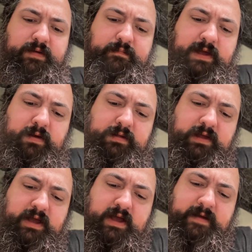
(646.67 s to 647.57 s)
Made all
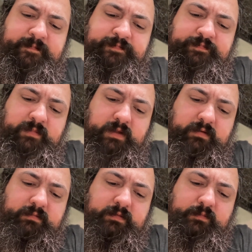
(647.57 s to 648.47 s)
the
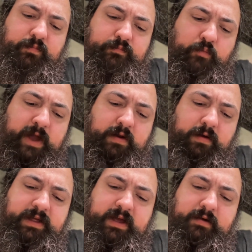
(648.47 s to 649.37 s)
weighed all
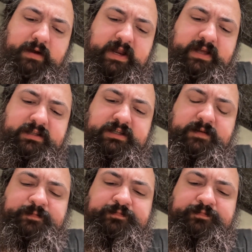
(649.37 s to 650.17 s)
the ingredients